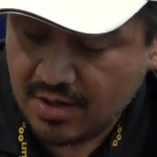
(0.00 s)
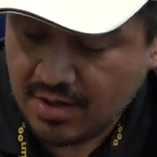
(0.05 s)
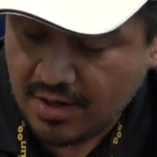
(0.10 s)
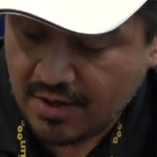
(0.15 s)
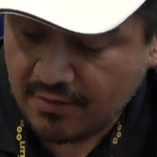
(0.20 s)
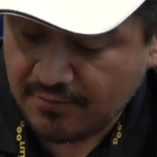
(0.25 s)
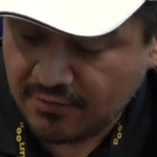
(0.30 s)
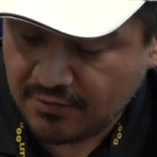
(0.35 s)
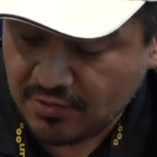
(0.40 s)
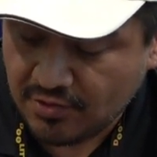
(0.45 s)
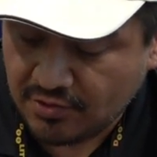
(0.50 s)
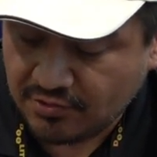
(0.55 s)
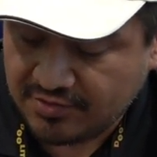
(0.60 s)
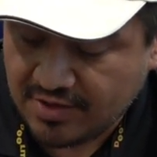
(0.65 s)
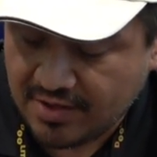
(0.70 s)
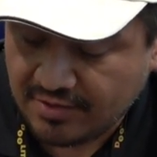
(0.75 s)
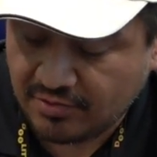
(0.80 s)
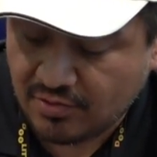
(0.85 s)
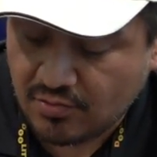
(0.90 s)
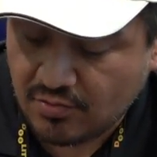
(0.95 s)
And for those
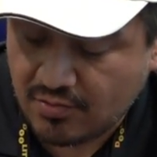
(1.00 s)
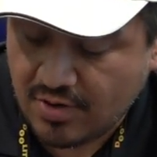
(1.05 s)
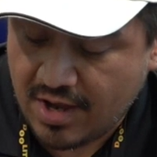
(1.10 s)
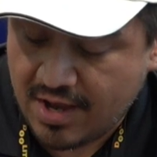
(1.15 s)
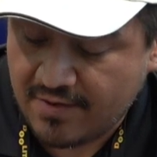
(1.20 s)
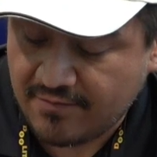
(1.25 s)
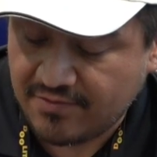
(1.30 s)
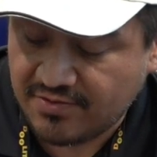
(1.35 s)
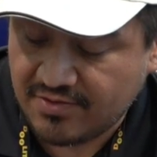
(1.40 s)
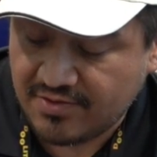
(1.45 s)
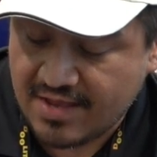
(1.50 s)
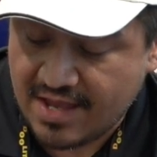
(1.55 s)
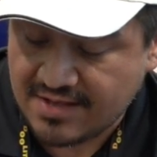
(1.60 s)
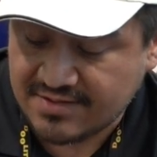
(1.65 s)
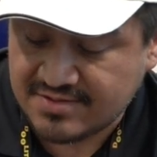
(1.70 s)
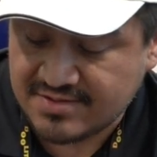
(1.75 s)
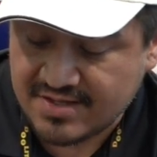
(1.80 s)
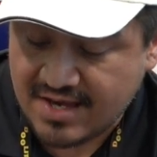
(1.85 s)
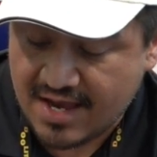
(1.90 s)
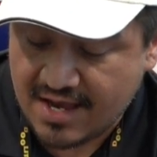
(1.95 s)
that don't have that
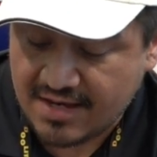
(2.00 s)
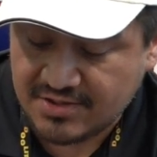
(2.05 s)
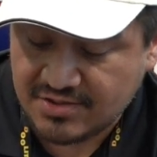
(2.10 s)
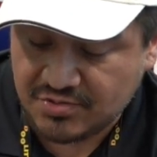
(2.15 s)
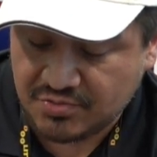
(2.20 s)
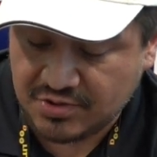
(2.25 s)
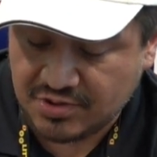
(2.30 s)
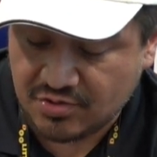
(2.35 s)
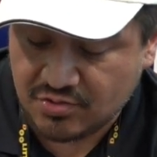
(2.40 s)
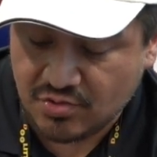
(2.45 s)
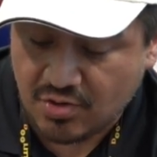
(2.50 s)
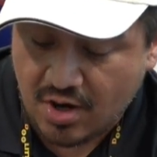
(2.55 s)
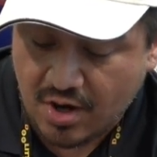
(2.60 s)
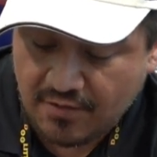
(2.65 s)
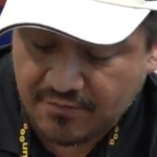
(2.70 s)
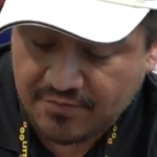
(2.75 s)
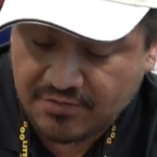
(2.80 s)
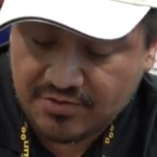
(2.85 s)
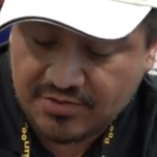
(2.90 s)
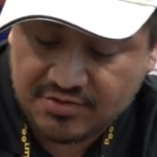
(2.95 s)
size, we do
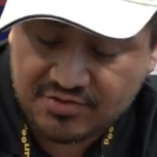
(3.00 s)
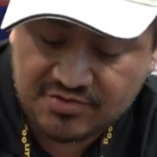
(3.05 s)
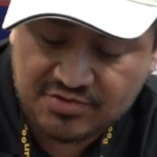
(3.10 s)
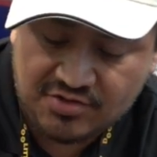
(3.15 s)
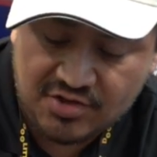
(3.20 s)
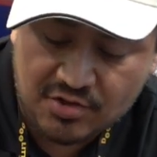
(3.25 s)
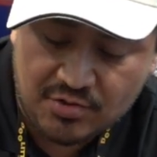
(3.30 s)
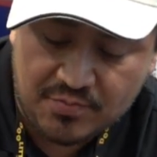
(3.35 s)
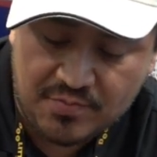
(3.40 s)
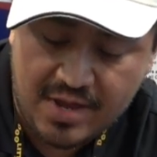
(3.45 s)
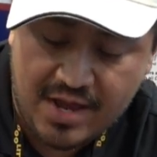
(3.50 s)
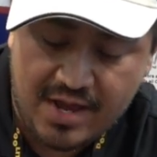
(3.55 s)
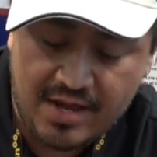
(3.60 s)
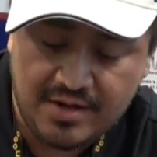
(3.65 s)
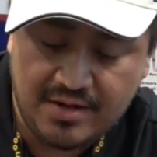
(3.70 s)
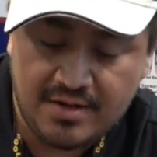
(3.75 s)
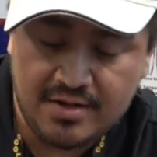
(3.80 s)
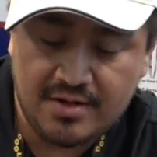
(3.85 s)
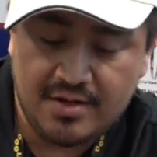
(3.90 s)
offer the steel band.